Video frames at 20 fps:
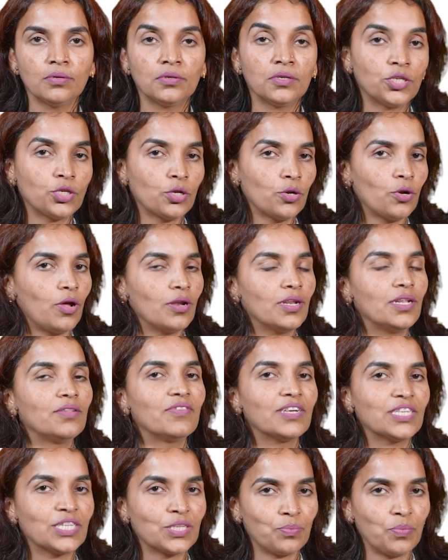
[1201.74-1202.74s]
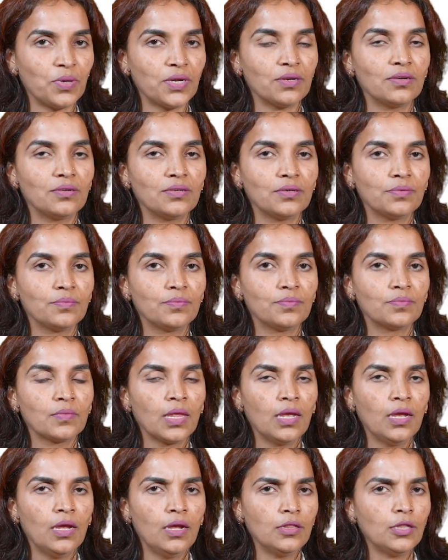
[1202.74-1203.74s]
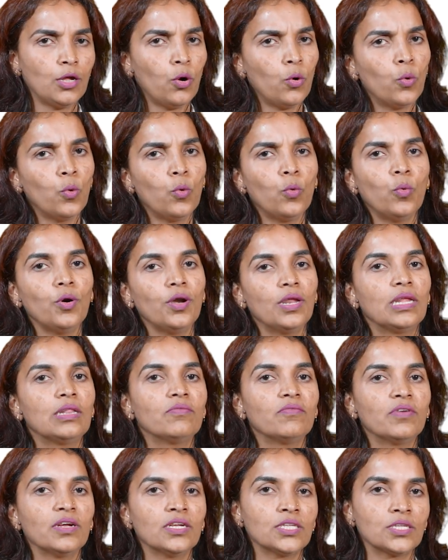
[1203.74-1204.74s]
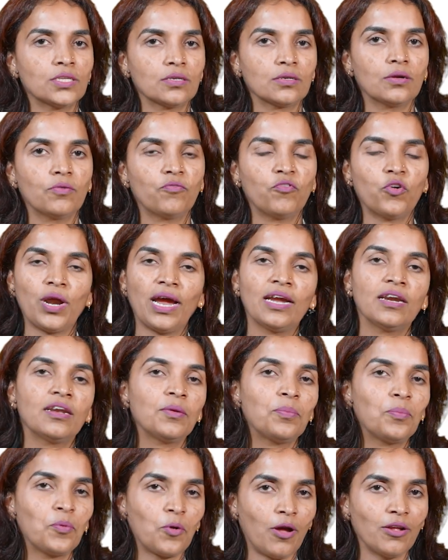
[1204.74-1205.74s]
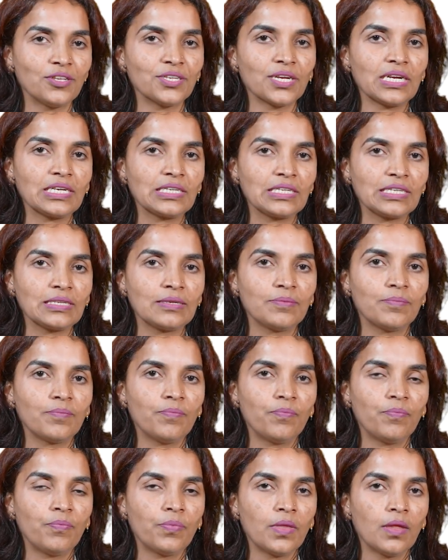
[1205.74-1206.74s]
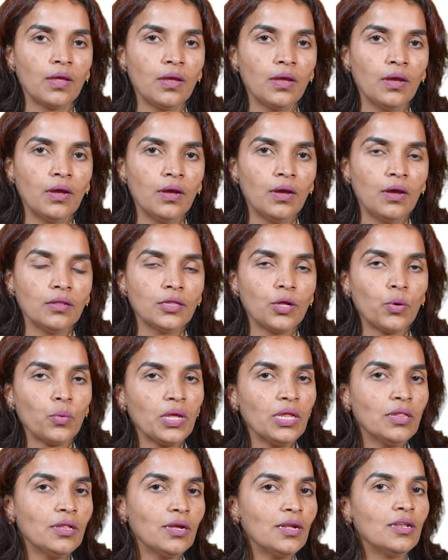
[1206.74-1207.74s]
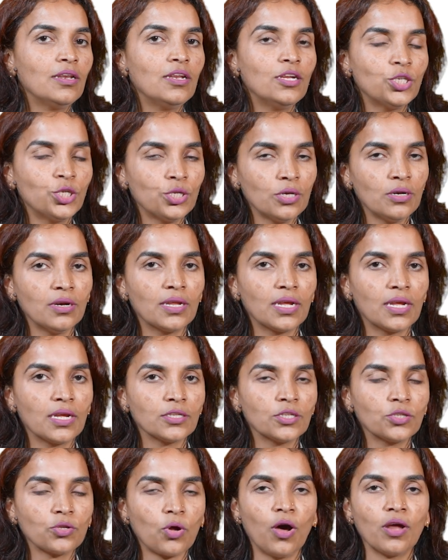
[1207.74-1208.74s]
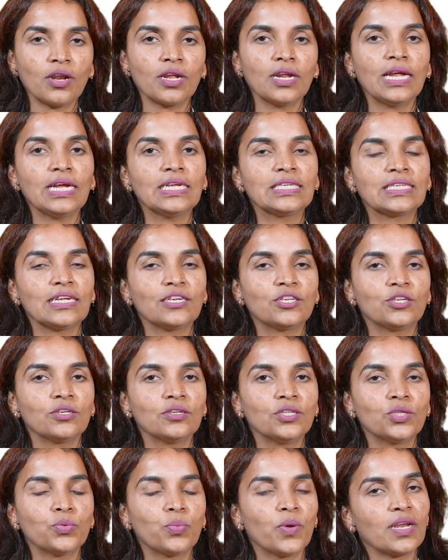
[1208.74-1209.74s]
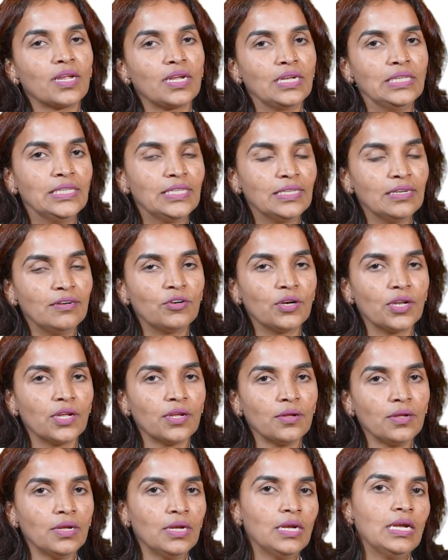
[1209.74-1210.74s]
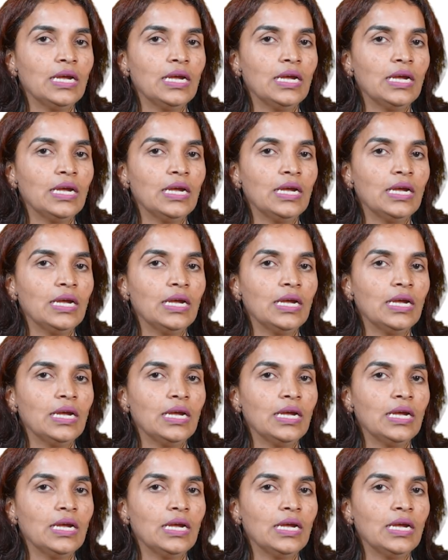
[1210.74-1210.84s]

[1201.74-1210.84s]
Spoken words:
return on investment. Now who would invest for IT projects? Now, in the initial days, organizations were considering